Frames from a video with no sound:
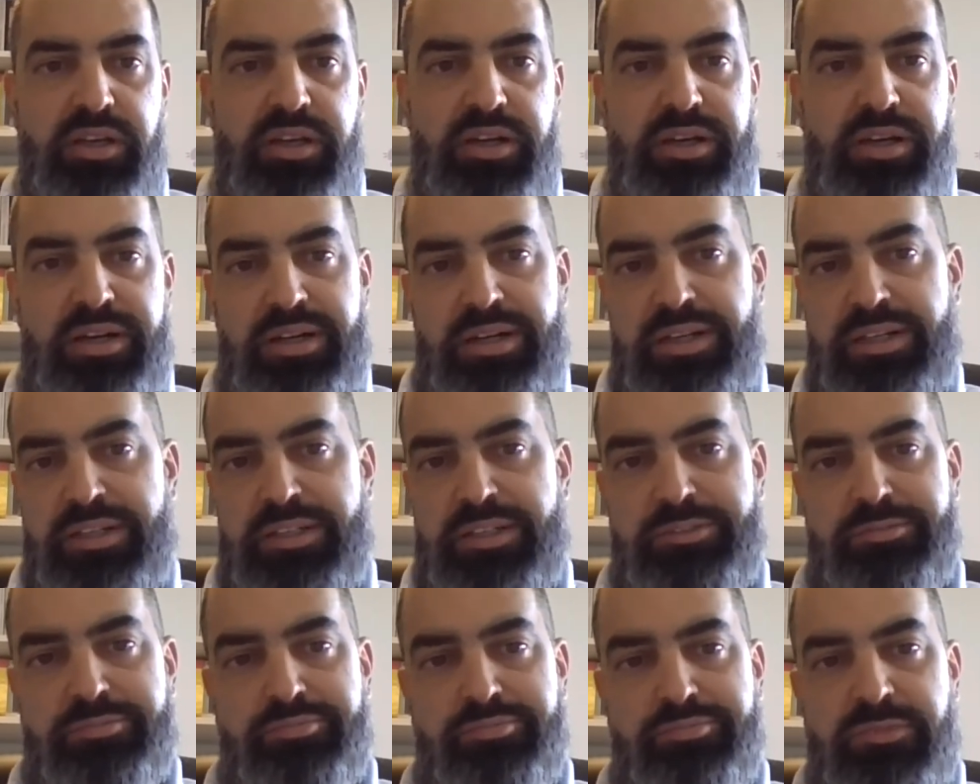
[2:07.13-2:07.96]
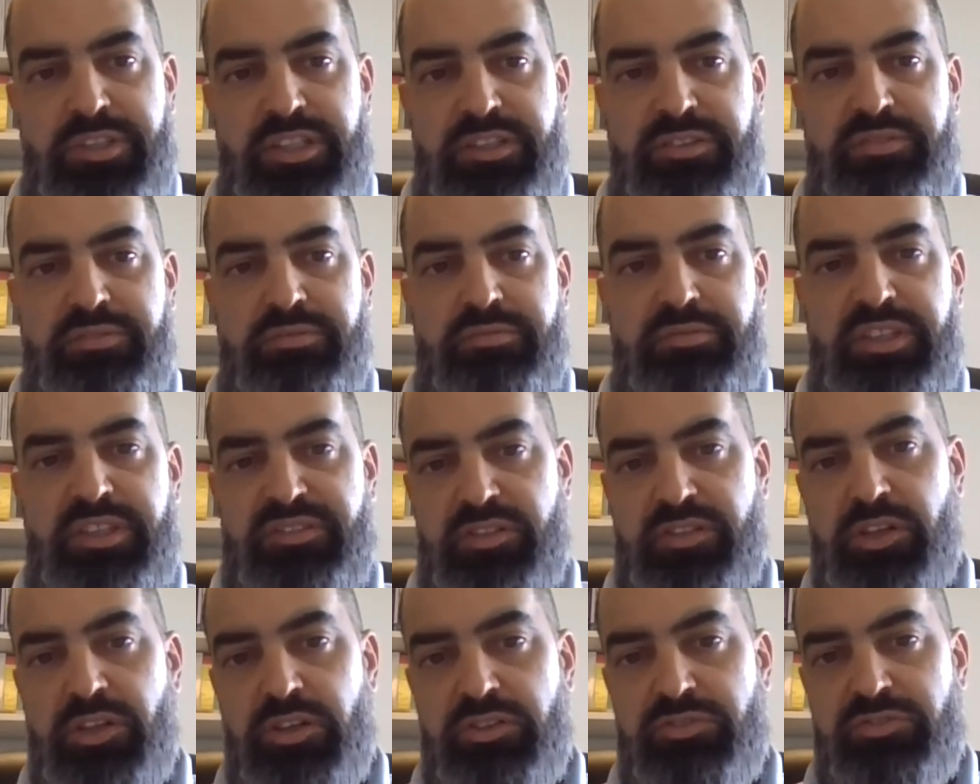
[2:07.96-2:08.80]
And in
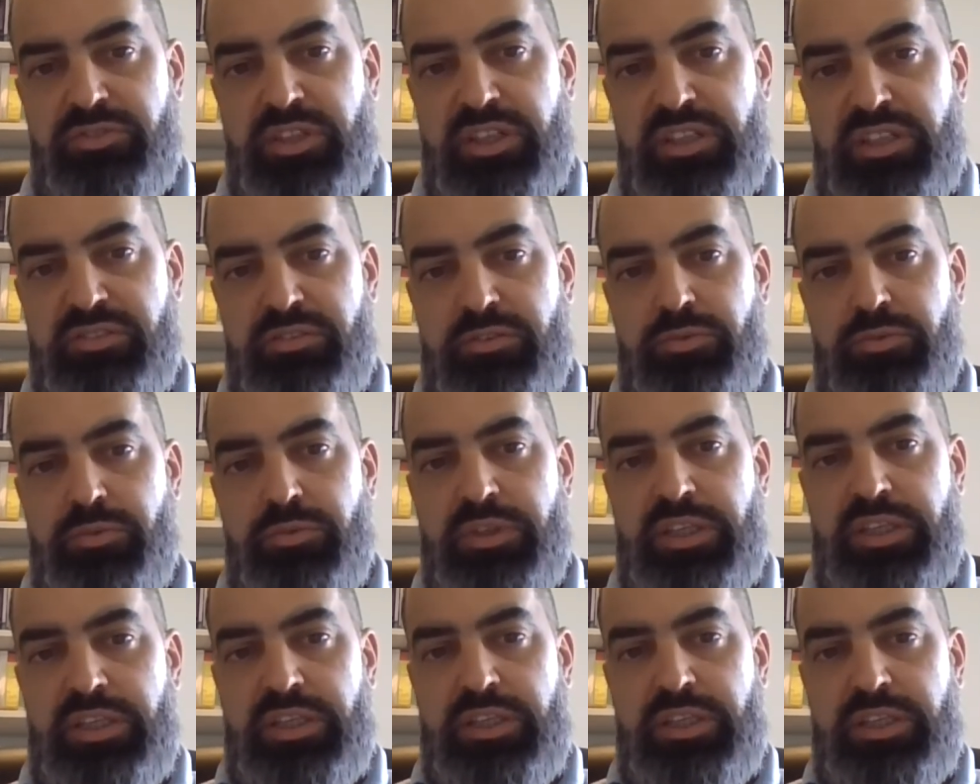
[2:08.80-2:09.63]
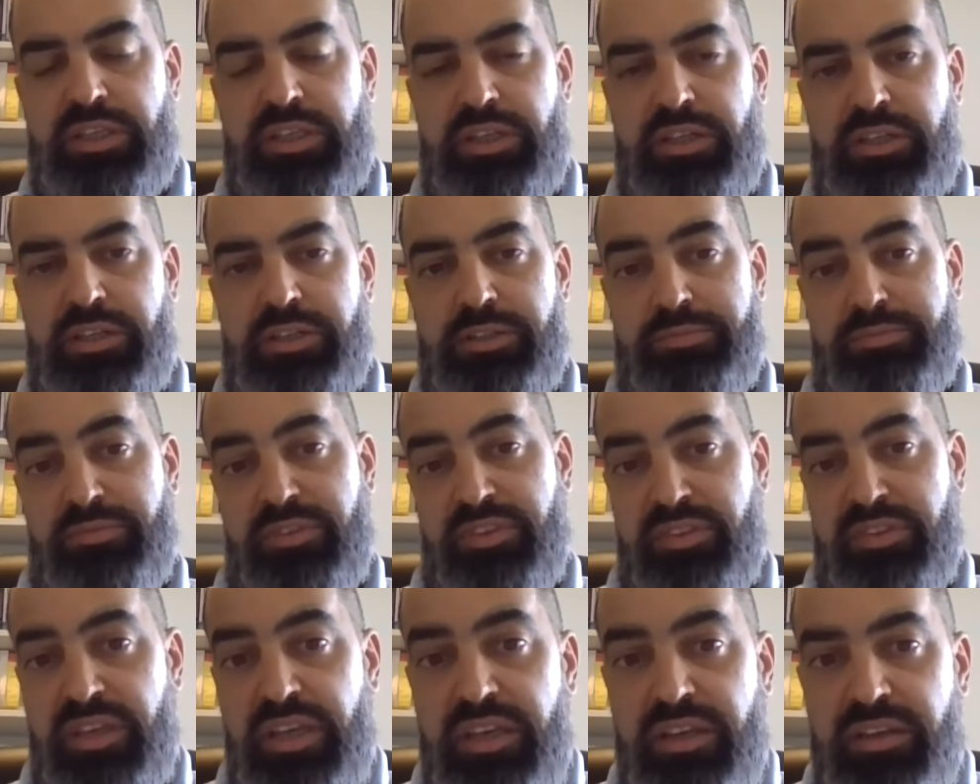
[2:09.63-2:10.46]
this context, we
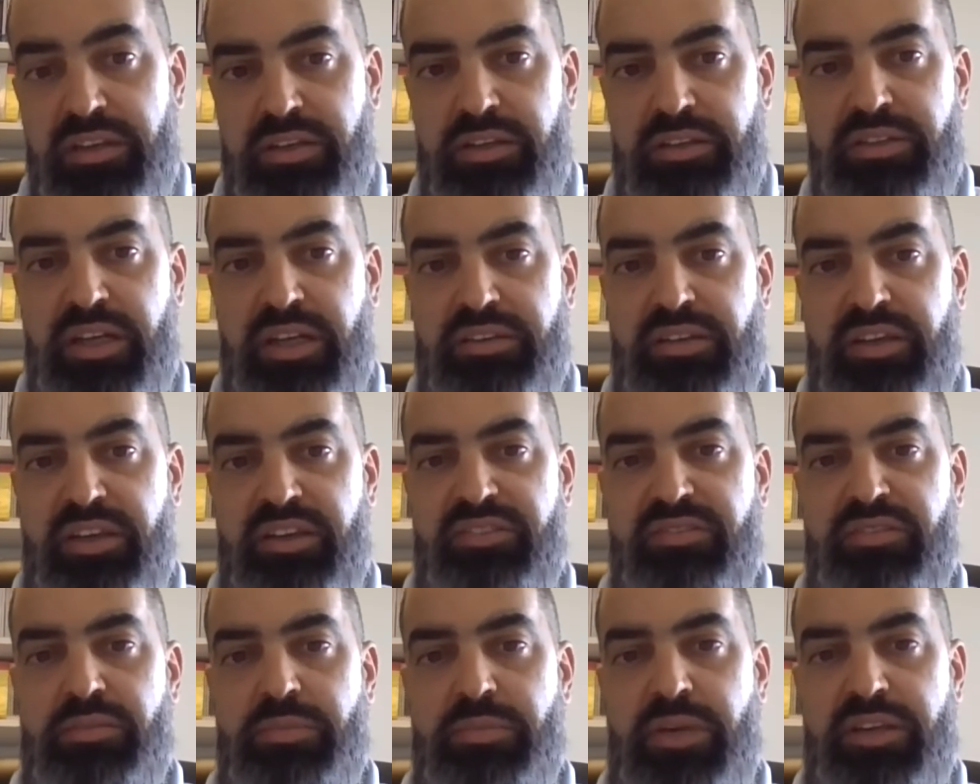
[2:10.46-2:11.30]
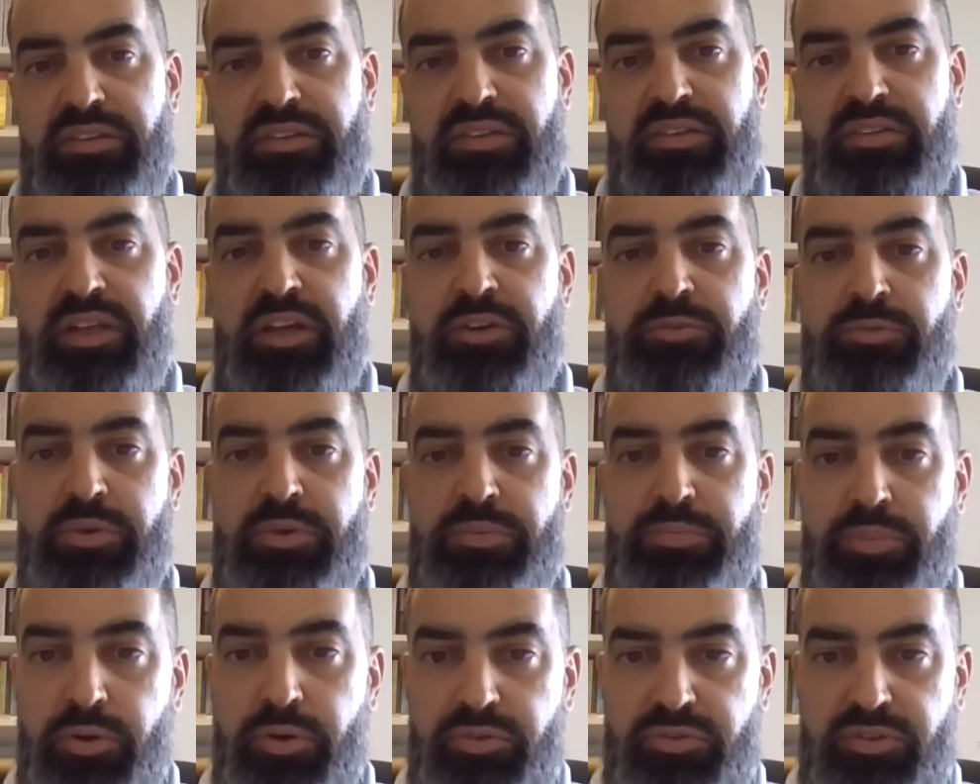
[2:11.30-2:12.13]
think that estimating and
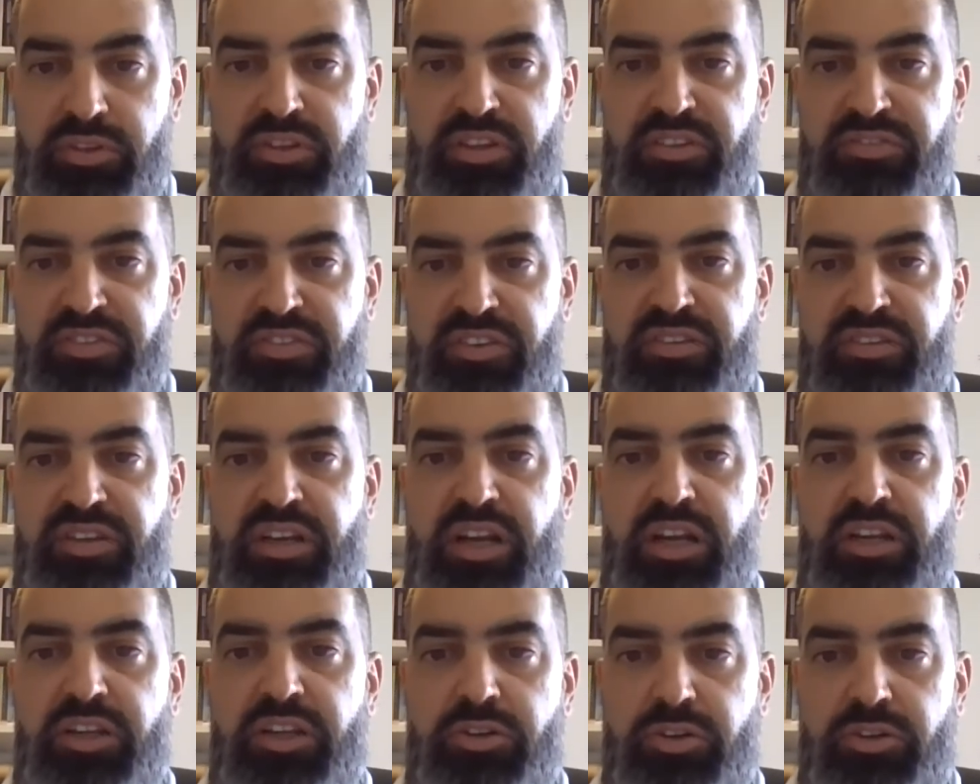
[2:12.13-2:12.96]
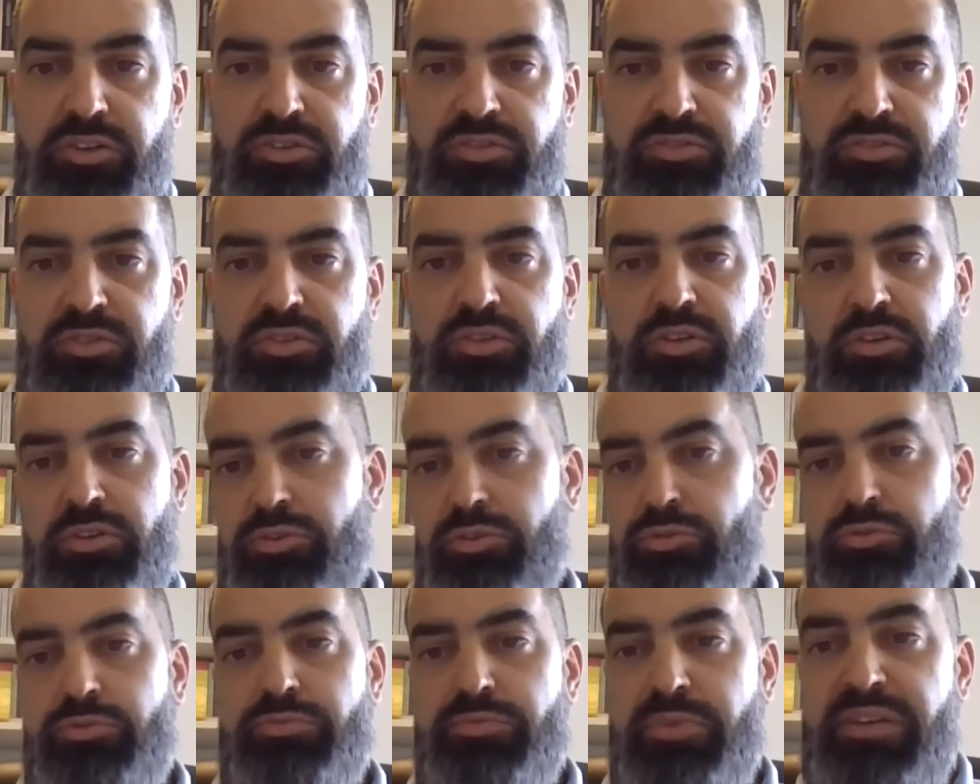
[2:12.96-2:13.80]
reporting the fiscal cost
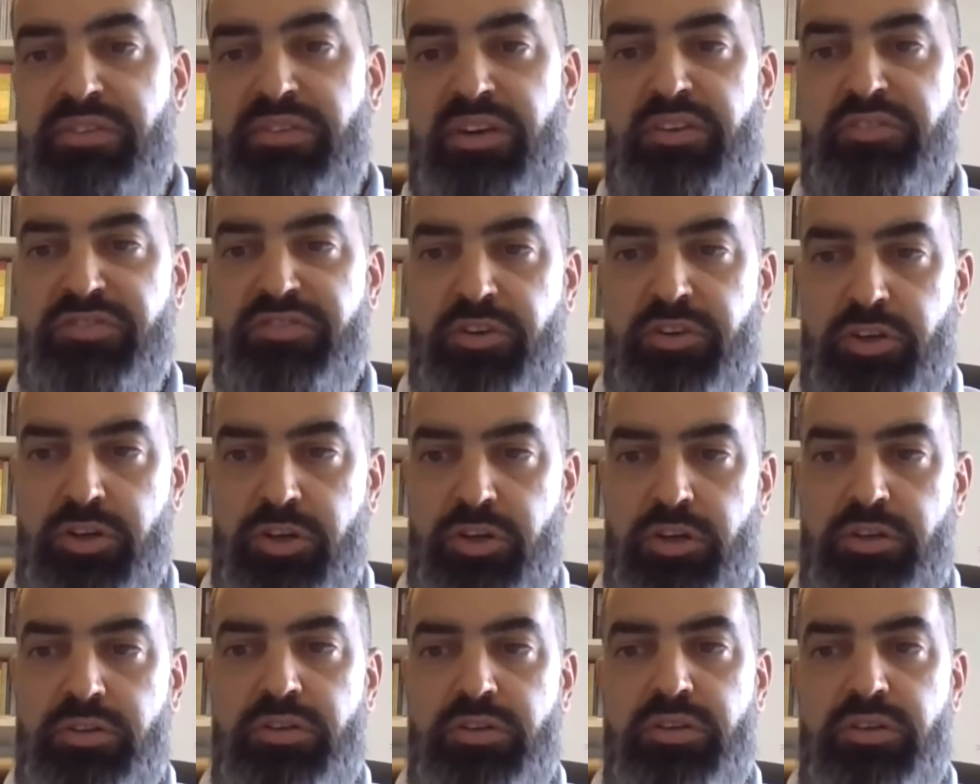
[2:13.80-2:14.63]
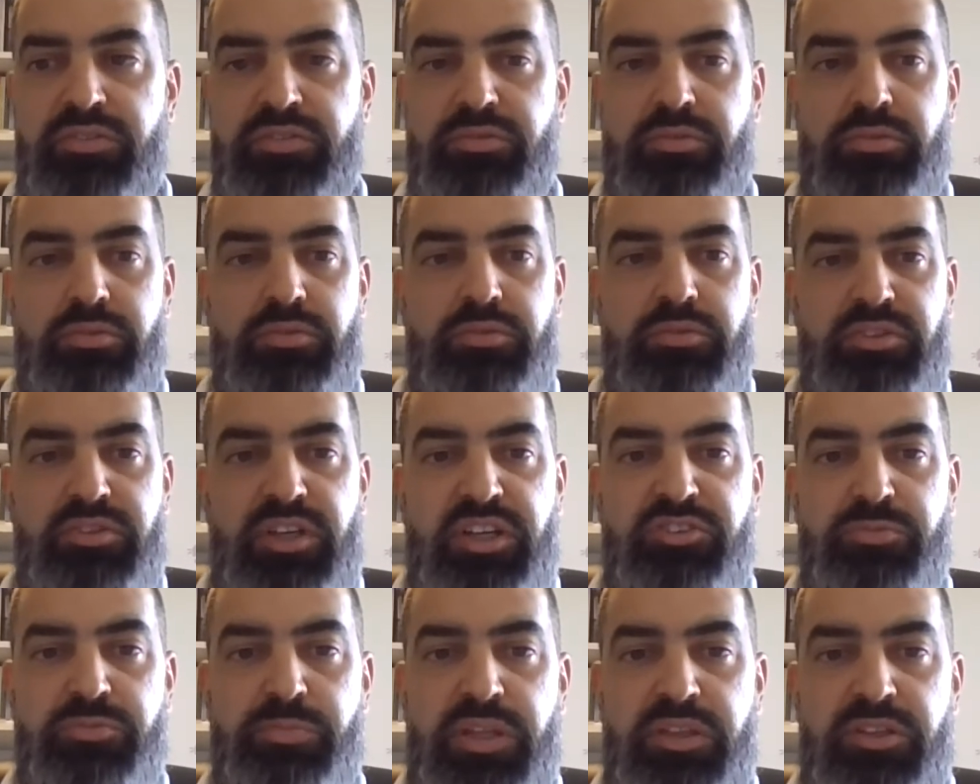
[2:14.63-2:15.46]
or revenue forgone through
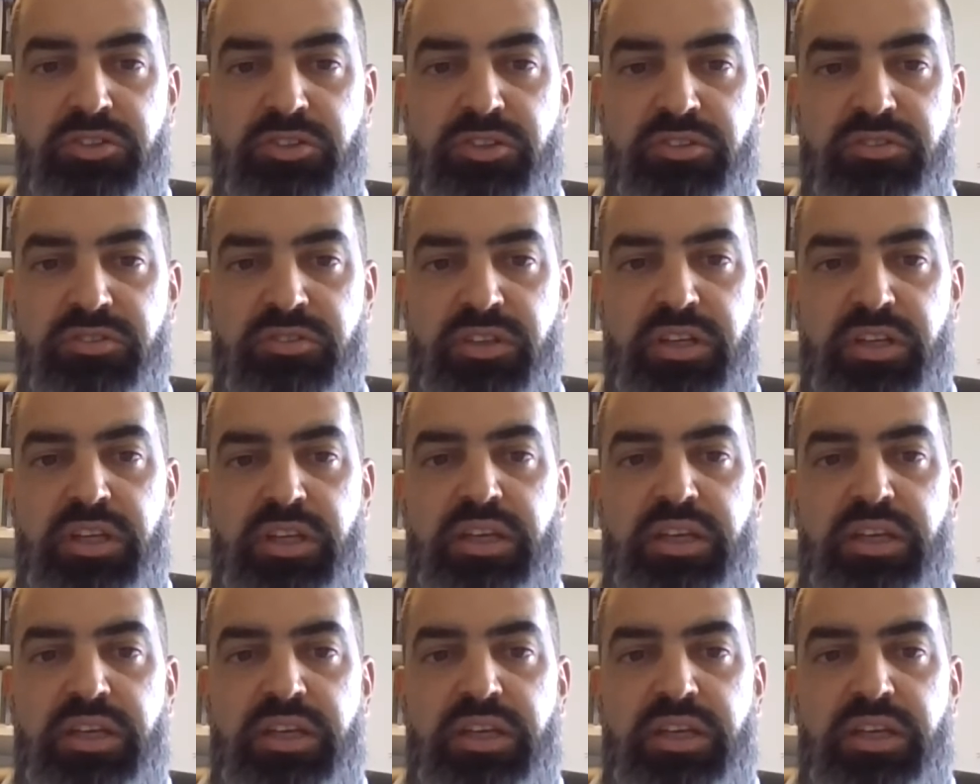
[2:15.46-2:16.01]
tax expenditures